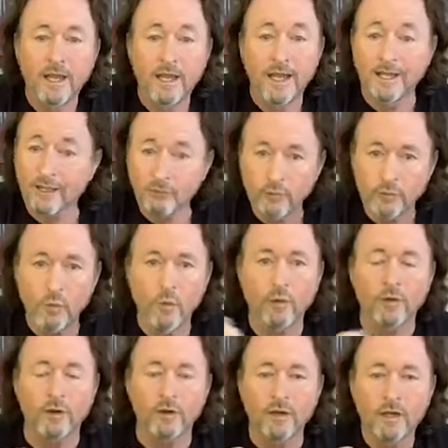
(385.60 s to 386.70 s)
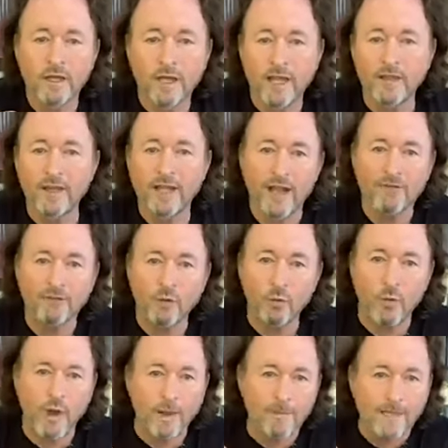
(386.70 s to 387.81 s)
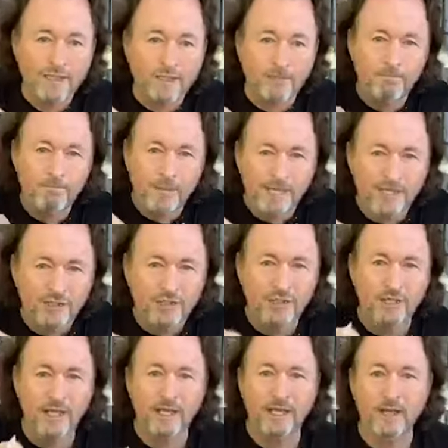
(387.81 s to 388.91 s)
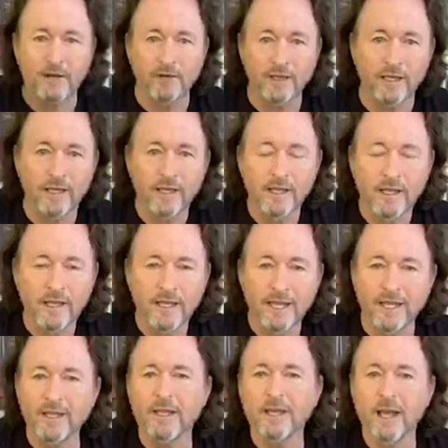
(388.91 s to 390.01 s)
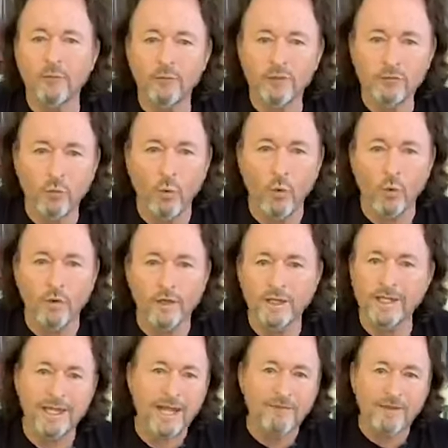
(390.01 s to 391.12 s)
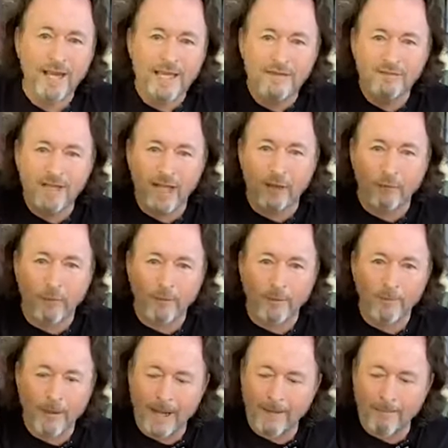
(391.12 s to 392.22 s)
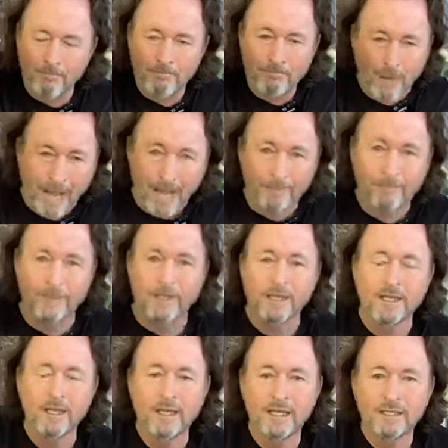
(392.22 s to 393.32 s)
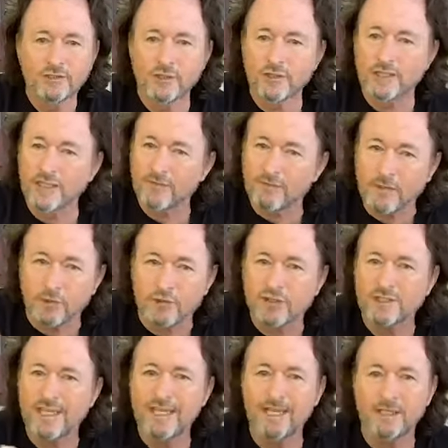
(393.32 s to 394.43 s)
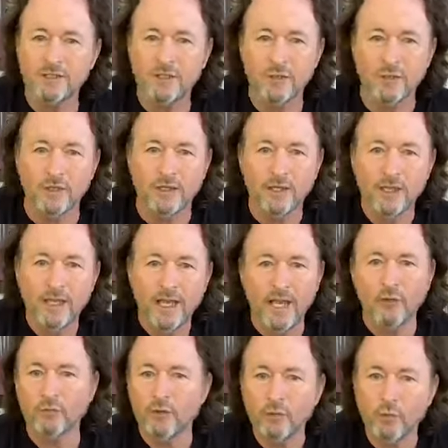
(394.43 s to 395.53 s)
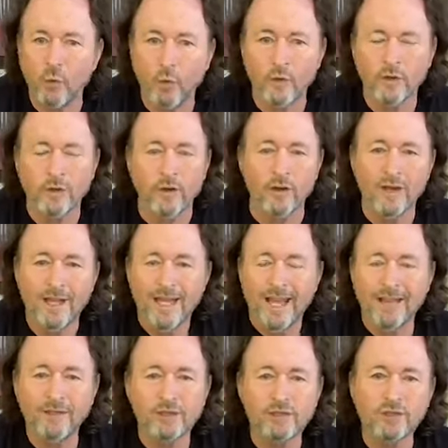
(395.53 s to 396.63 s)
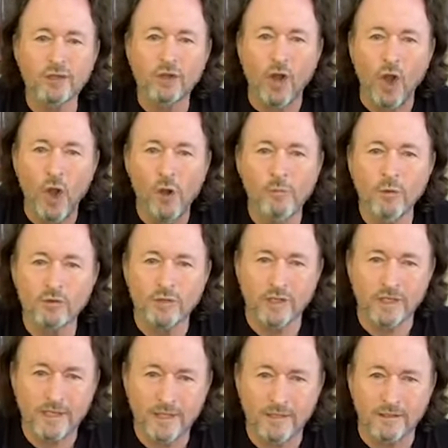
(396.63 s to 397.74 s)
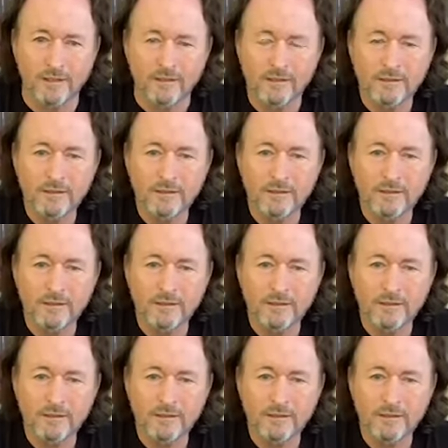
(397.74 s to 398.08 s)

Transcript: And then reward her. And then after a while, I'm actually pinching that area. And then I reward. And then after I even got a rubber band and popped it, just to give a little sting to it, and rewarded her. And this took almost a year.